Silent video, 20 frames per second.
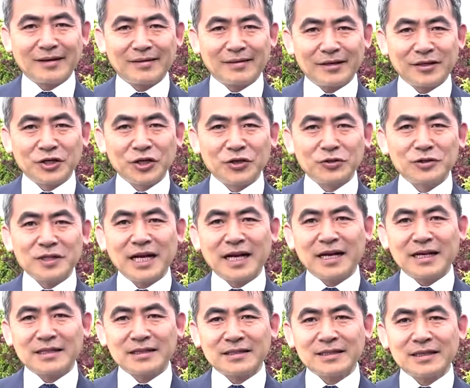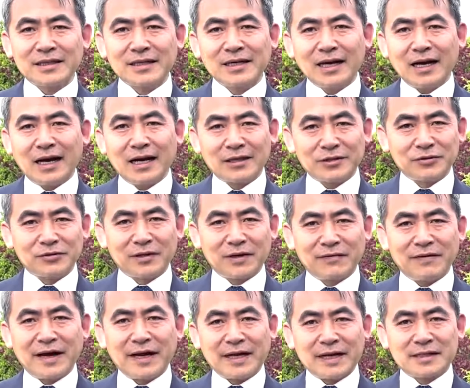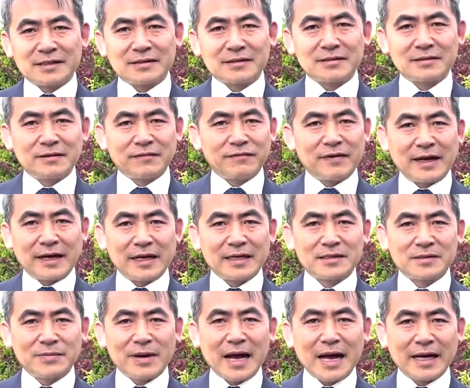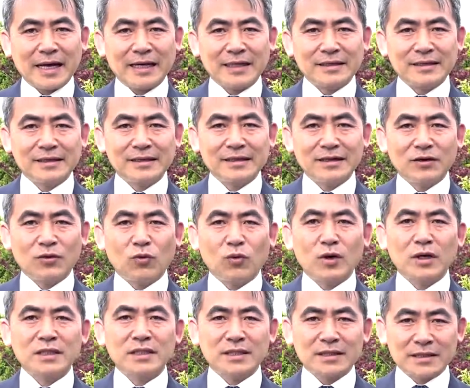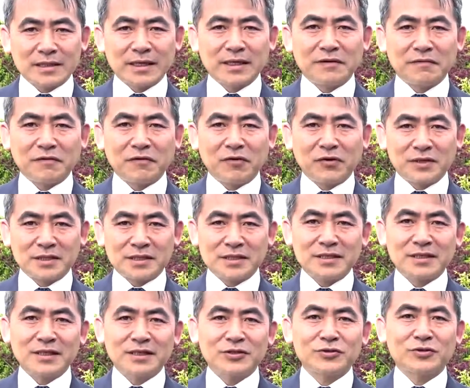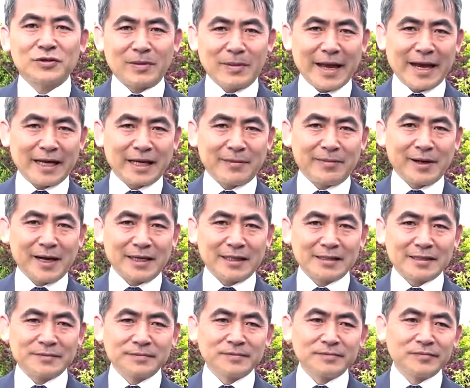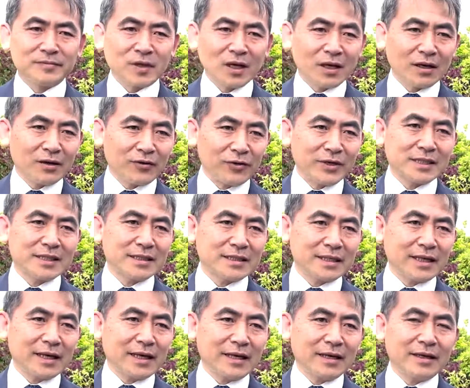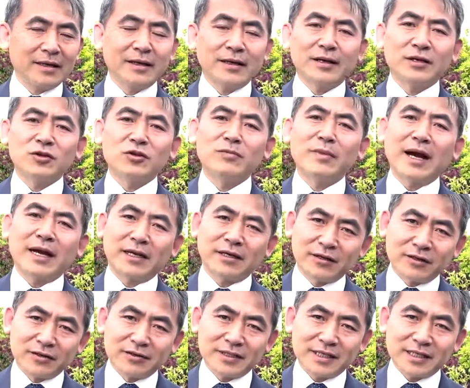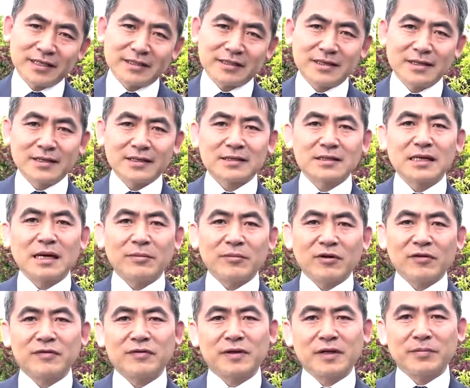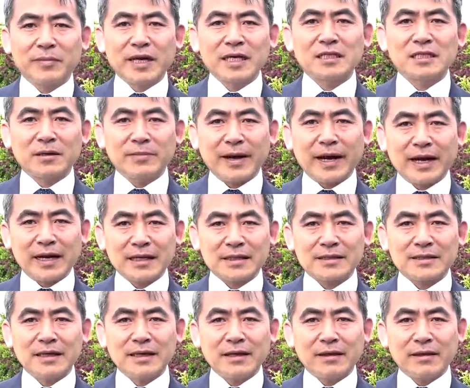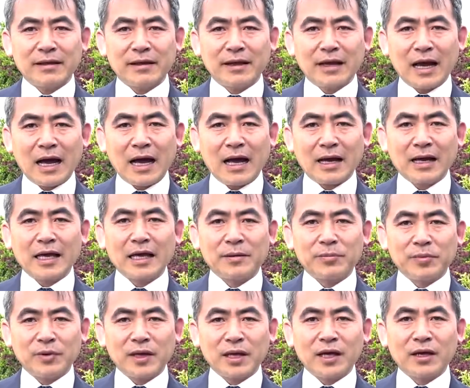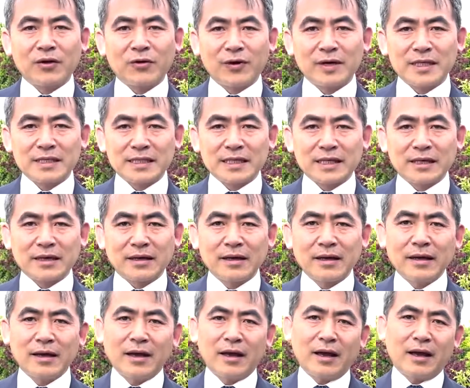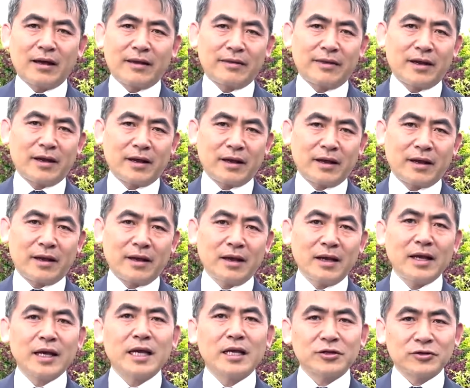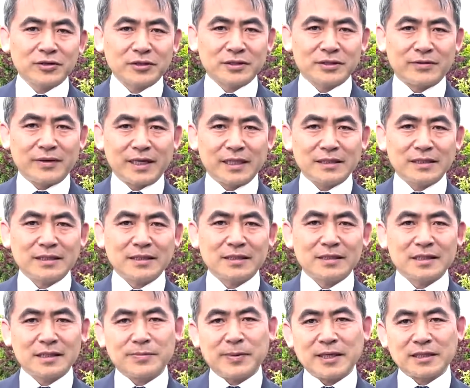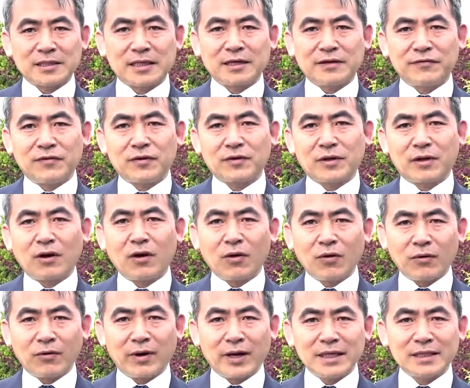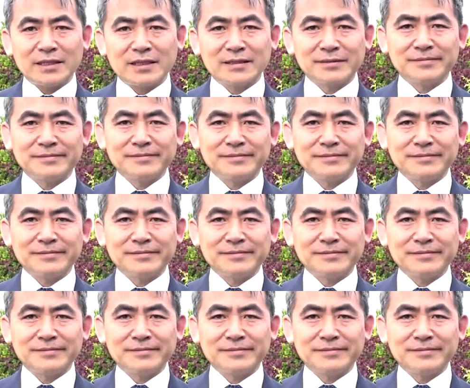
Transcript: new change to the finance market, what the influence to the marketplace. Recently, you might notice some of the major banks, they are keep increasing their interest rate, especially for the loan rate.